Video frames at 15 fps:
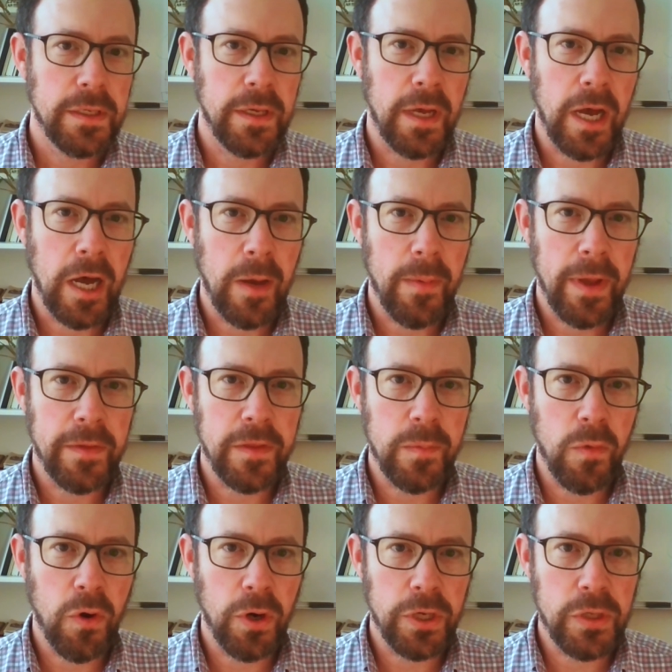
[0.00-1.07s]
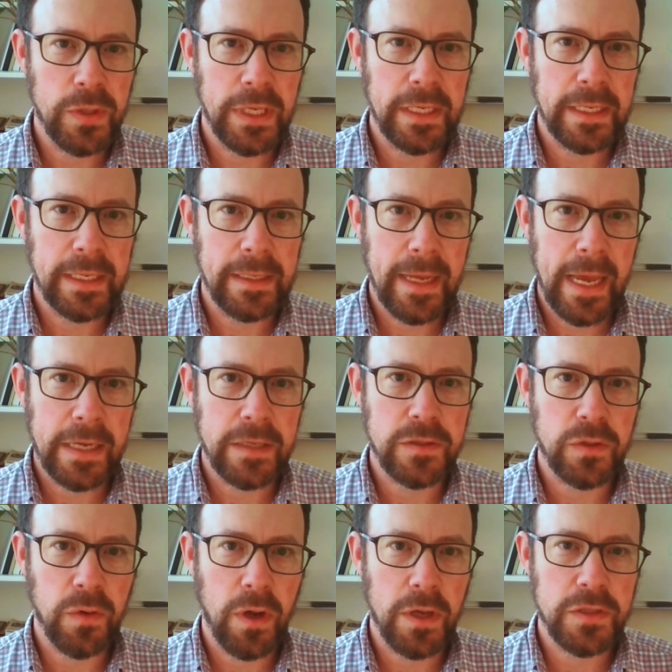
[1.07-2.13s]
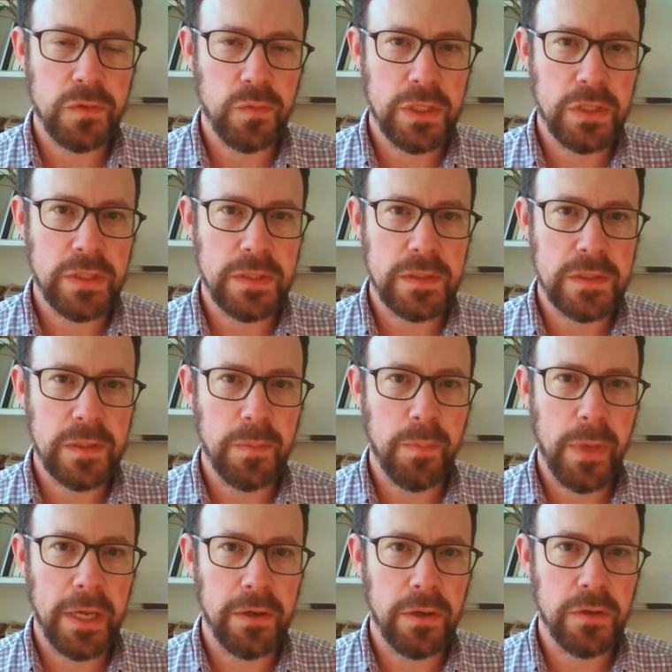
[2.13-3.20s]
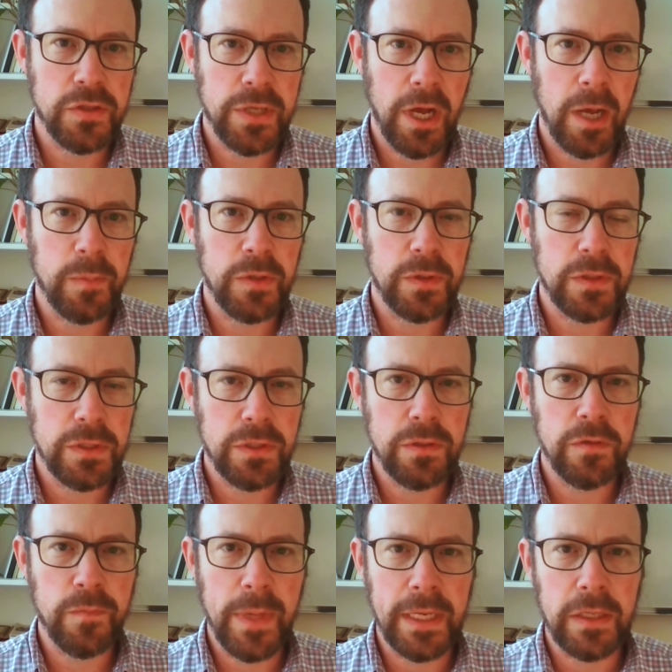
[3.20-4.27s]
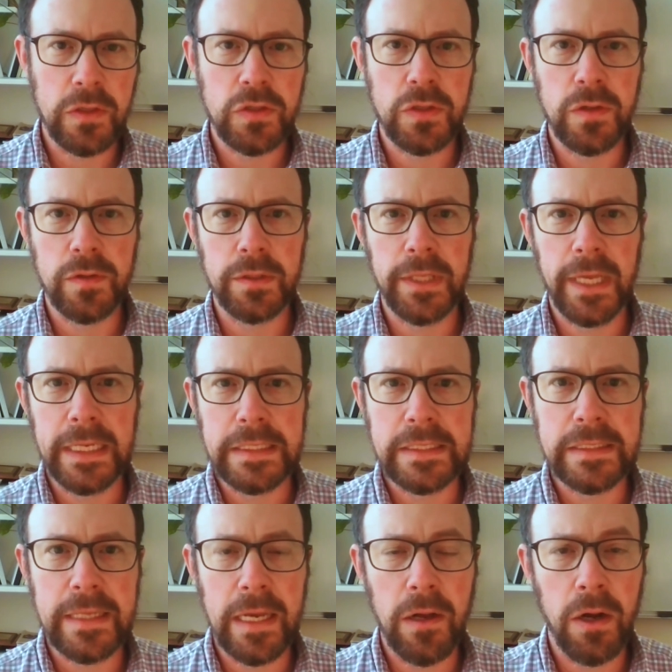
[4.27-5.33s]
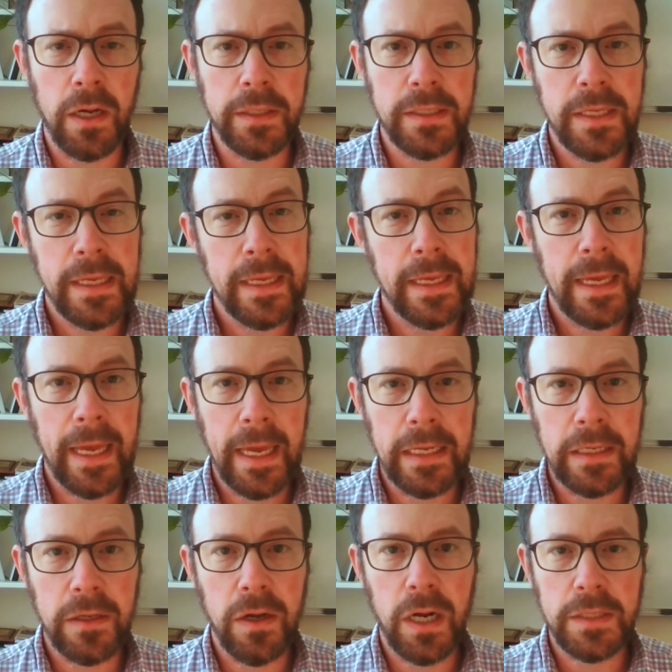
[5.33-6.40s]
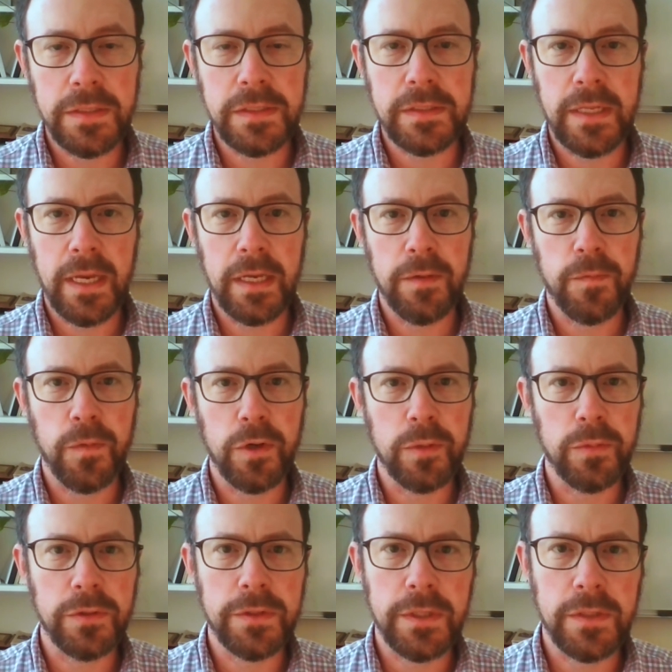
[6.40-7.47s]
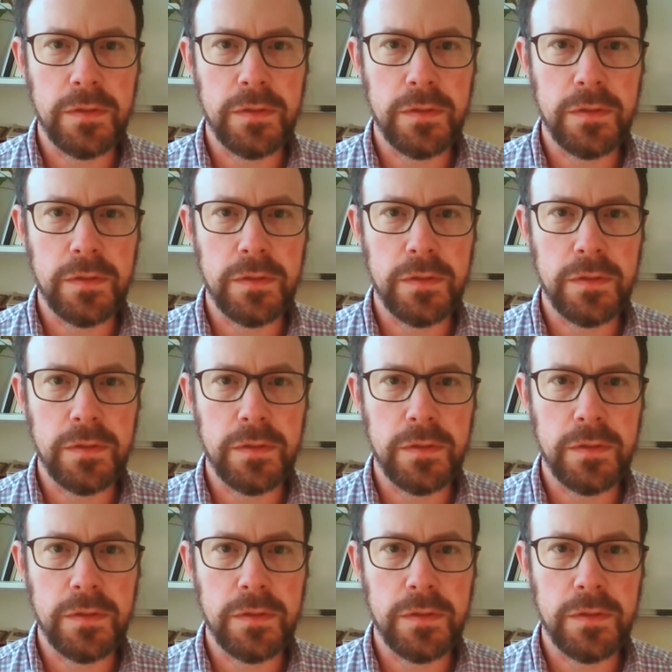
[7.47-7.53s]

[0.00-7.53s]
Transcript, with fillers: Um, and the more you can connect across regions, the better job you can do of making sure the lights stay on and costs stay affordable to